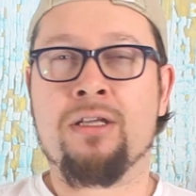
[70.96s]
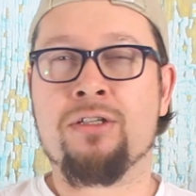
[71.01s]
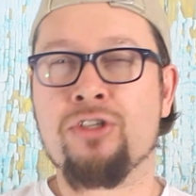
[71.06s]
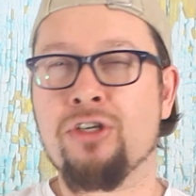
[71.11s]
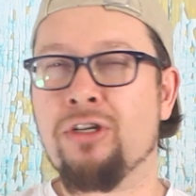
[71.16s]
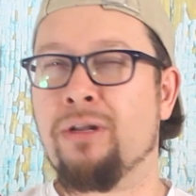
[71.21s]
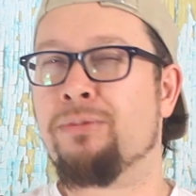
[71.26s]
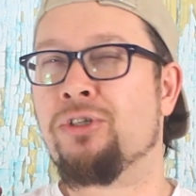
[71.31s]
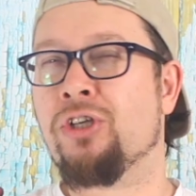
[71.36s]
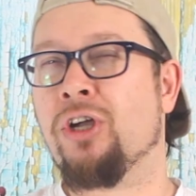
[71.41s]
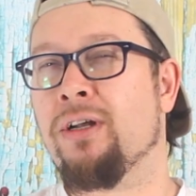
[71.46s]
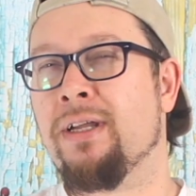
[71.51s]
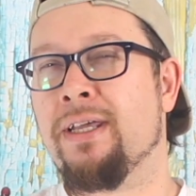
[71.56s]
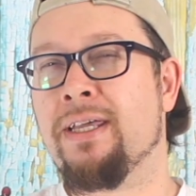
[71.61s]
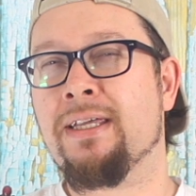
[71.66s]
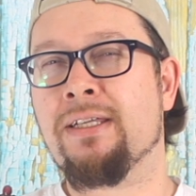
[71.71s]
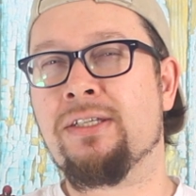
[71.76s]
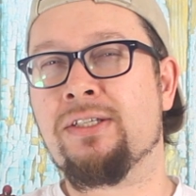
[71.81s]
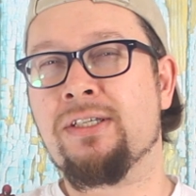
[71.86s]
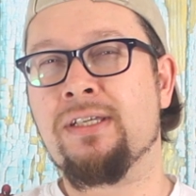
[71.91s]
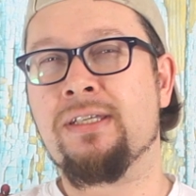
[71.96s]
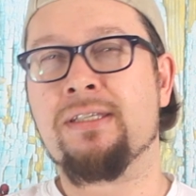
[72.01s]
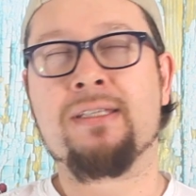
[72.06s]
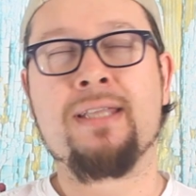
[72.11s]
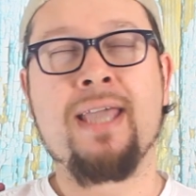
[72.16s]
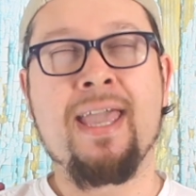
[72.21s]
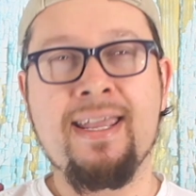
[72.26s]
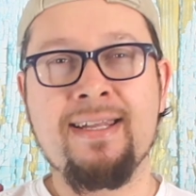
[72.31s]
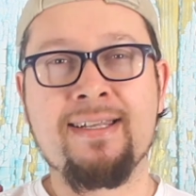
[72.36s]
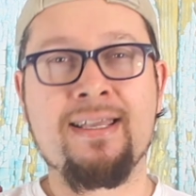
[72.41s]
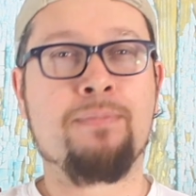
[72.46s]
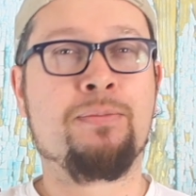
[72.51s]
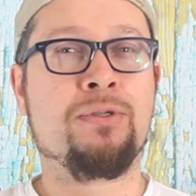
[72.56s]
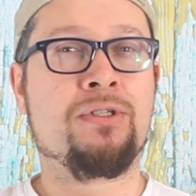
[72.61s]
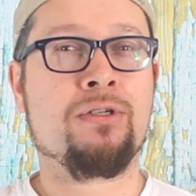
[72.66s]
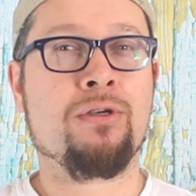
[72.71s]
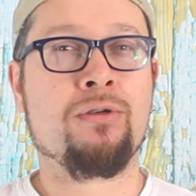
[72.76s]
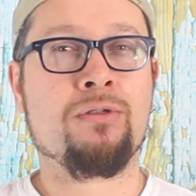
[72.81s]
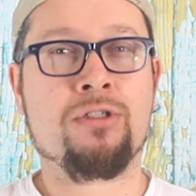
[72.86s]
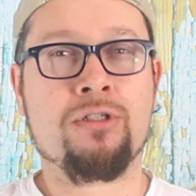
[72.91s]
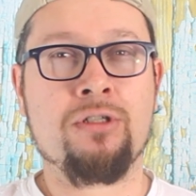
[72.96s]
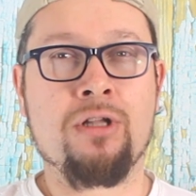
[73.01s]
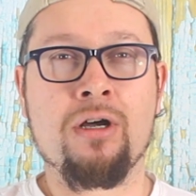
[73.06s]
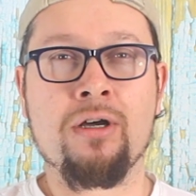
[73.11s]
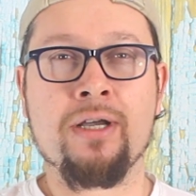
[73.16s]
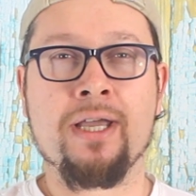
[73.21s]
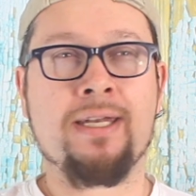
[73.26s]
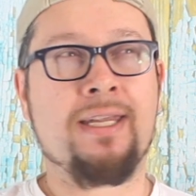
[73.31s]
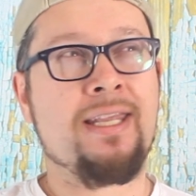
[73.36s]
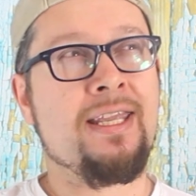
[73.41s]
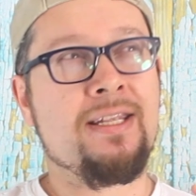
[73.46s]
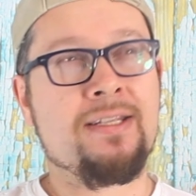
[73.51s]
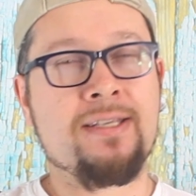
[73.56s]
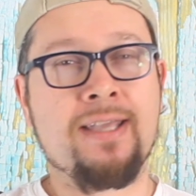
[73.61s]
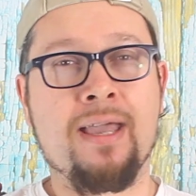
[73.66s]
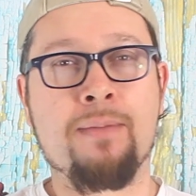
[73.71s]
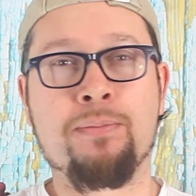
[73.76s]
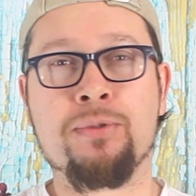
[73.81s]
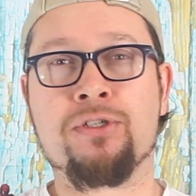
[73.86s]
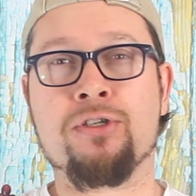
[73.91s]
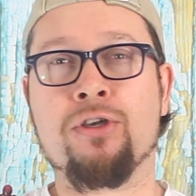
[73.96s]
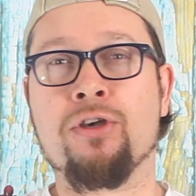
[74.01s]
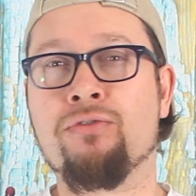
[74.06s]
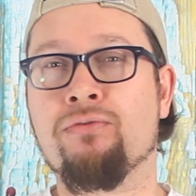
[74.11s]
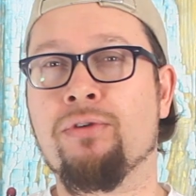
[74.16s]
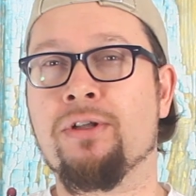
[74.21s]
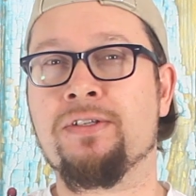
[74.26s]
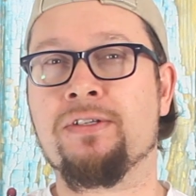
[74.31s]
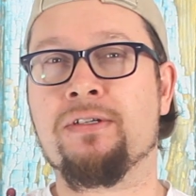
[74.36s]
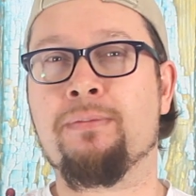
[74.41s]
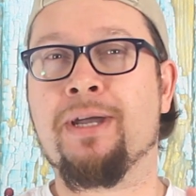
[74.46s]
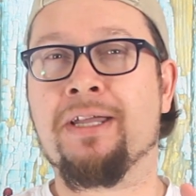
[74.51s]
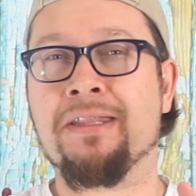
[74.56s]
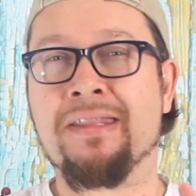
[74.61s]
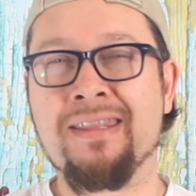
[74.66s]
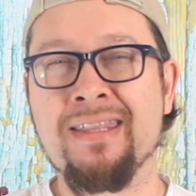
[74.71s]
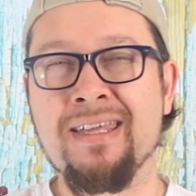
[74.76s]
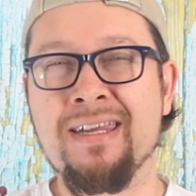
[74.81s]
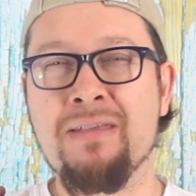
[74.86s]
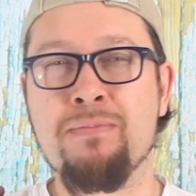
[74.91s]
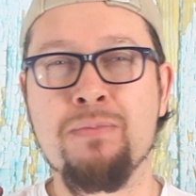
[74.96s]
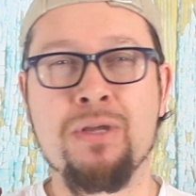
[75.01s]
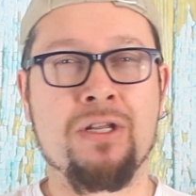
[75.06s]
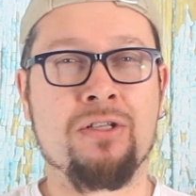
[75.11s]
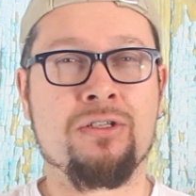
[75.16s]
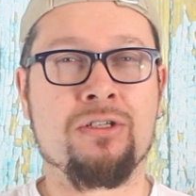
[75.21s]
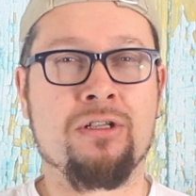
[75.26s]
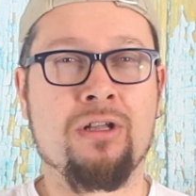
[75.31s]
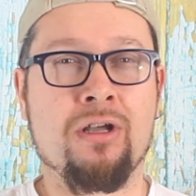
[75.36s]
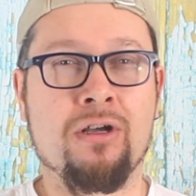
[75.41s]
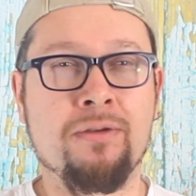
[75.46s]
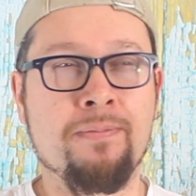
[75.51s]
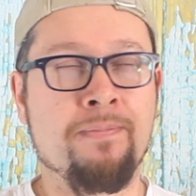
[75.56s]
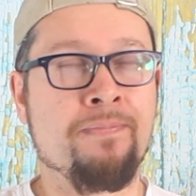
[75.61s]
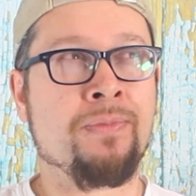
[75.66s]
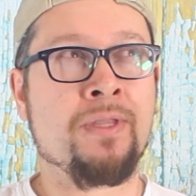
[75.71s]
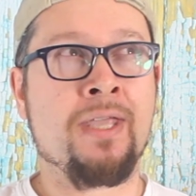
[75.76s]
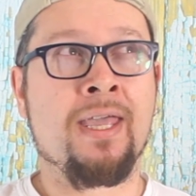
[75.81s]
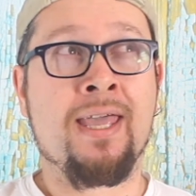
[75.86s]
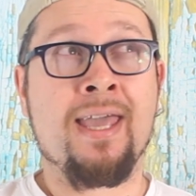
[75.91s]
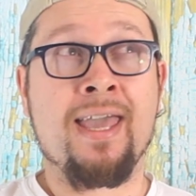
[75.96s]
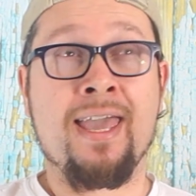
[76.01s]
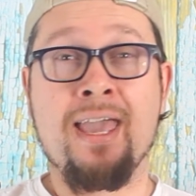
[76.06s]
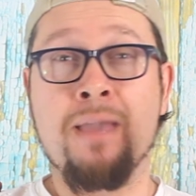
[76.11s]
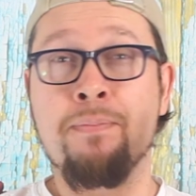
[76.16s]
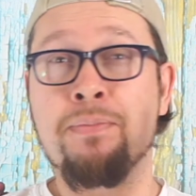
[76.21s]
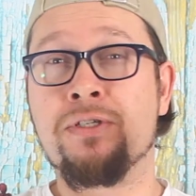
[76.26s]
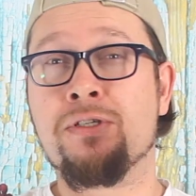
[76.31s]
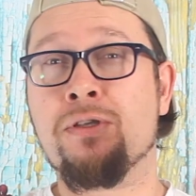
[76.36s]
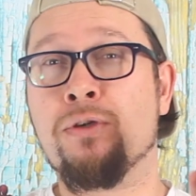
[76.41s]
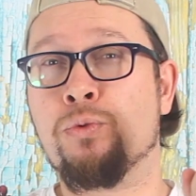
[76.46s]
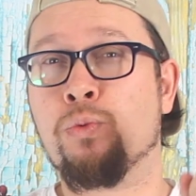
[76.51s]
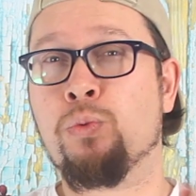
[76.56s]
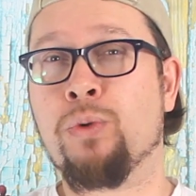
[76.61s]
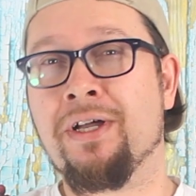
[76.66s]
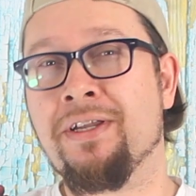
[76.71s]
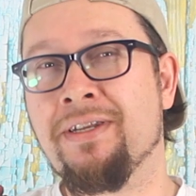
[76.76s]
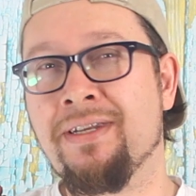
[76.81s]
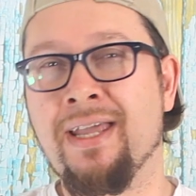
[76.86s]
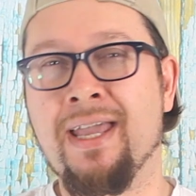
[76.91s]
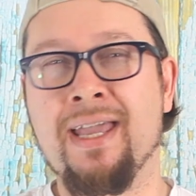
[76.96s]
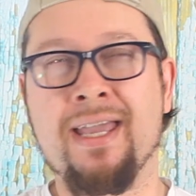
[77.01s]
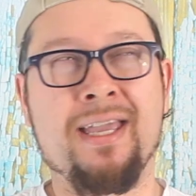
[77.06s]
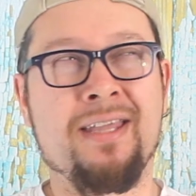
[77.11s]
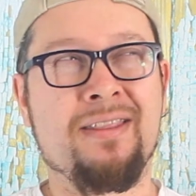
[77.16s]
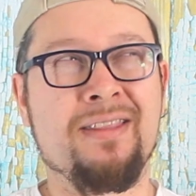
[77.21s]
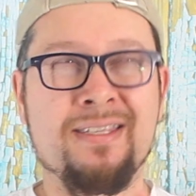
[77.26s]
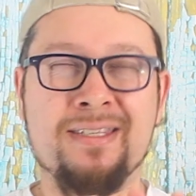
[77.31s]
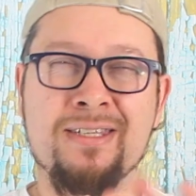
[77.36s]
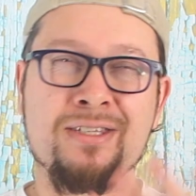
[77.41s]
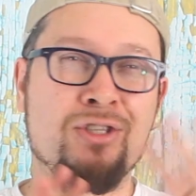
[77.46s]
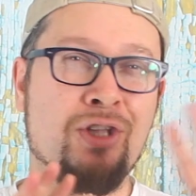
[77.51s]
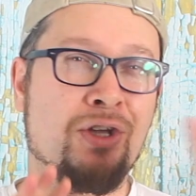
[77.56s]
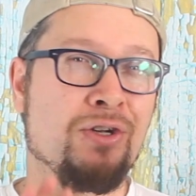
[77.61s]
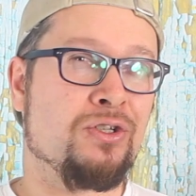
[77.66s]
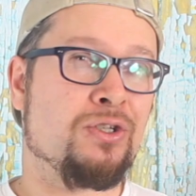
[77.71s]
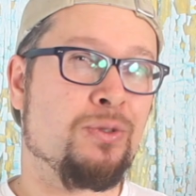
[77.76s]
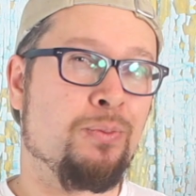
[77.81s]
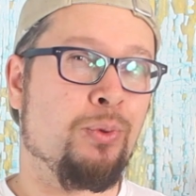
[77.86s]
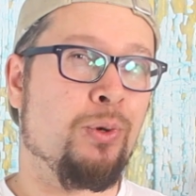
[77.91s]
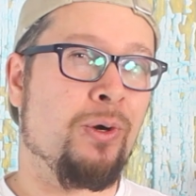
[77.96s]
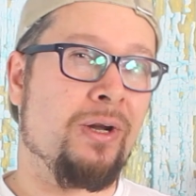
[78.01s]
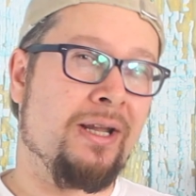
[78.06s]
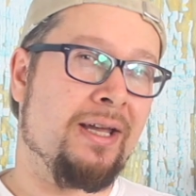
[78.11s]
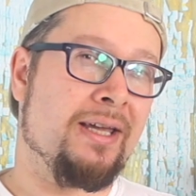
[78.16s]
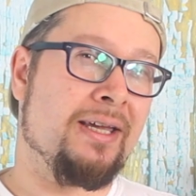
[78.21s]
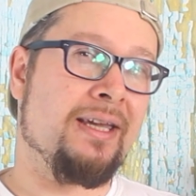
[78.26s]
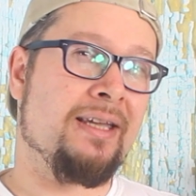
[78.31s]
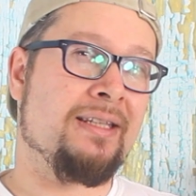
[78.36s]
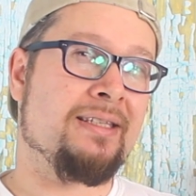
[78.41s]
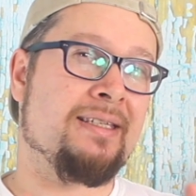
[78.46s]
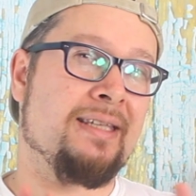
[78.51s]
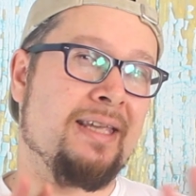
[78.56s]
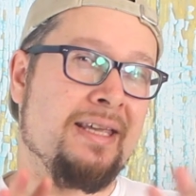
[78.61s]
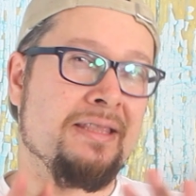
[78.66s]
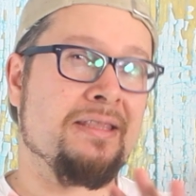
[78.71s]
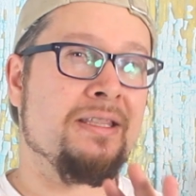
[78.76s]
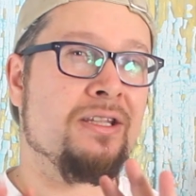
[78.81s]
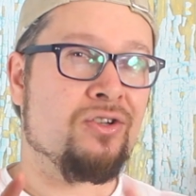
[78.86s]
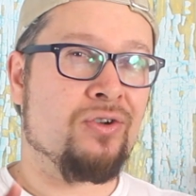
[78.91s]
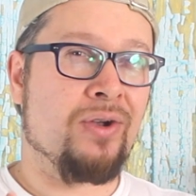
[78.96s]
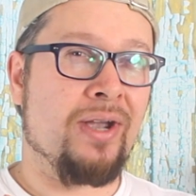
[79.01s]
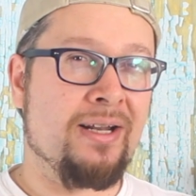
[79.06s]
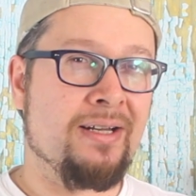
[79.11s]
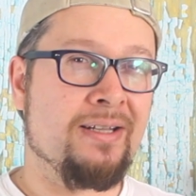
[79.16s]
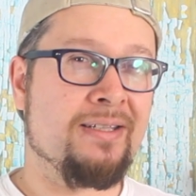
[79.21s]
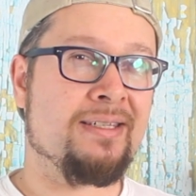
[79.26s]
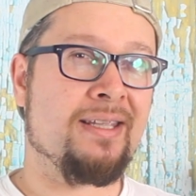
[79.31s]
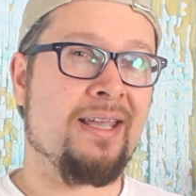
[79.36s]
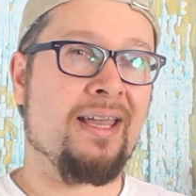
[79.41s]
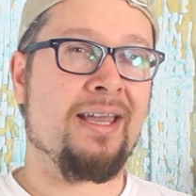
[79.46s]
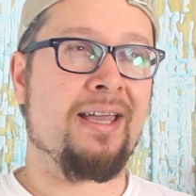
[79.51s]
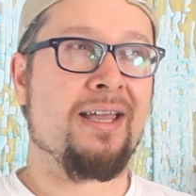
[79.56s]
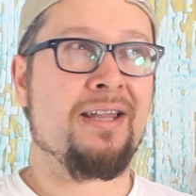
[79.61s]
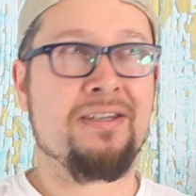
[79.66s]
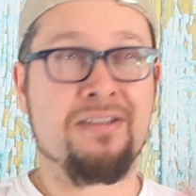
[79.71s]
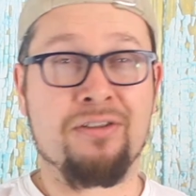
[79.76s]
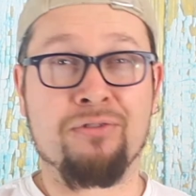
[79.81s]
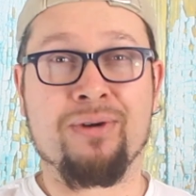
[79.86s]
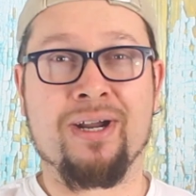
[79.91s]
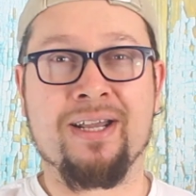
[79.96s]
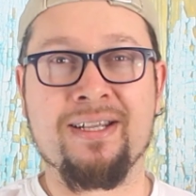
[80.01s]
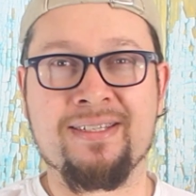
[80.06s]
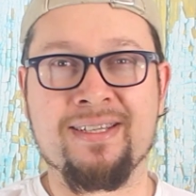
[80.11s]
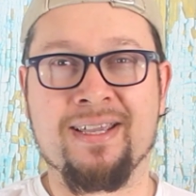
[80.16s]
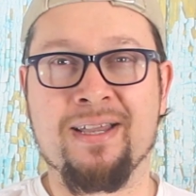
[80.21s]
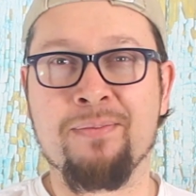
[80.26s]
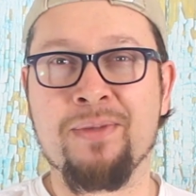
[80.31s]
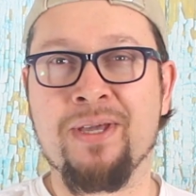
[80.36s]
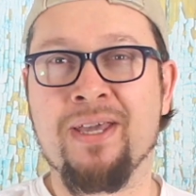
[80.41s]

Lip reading: Turn Up Charlie is just 8 episodes long, and each episode runs at about 30 minutes long. Episode 1, and this is not a spoiler, it's in the trailers and the write-up.